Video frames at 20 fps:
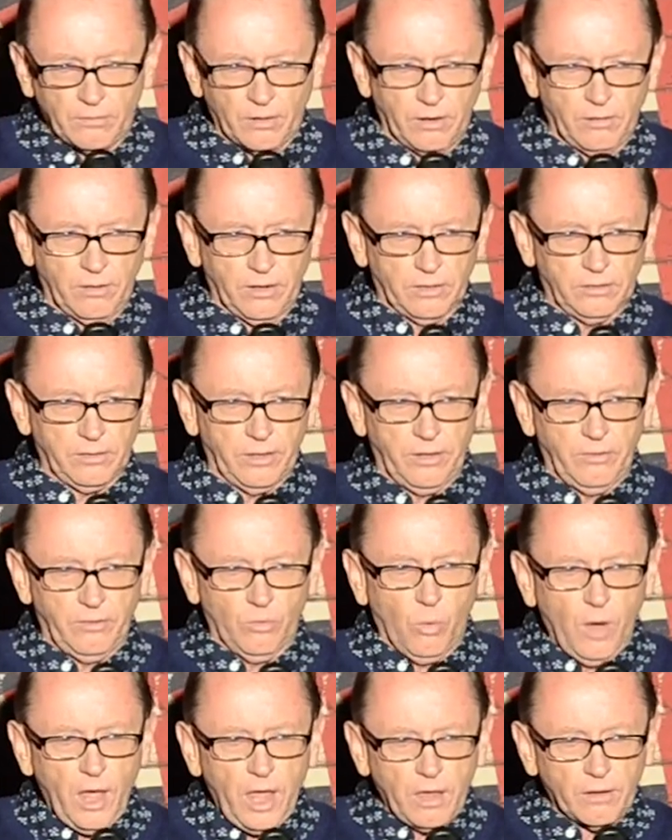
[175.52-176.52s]
I need cleared
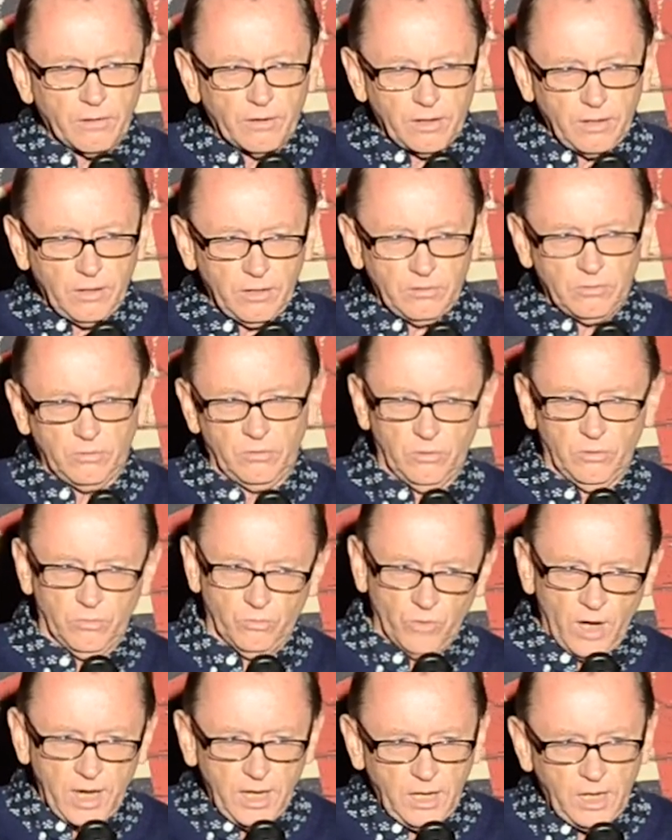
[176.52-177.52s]
away and I hear you do
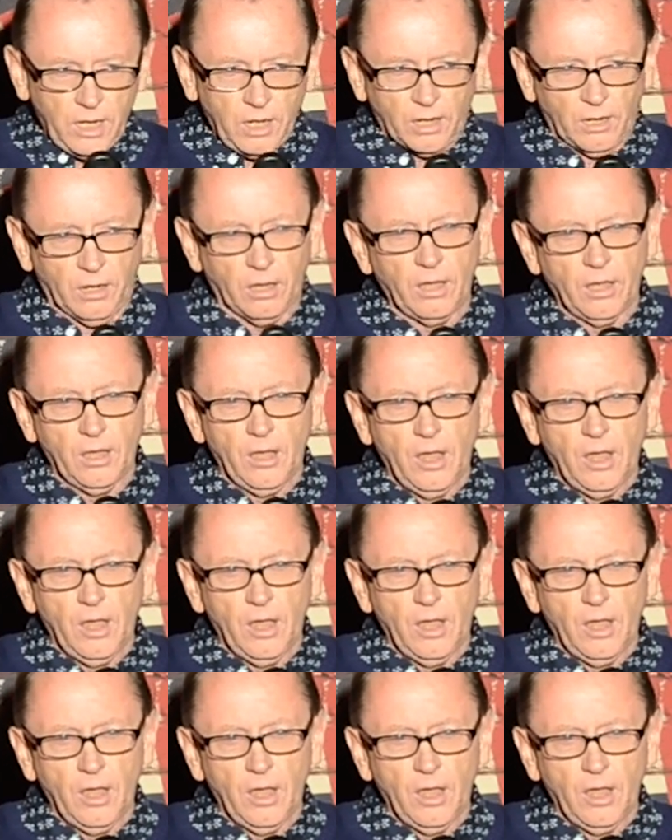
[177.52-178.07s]
raking.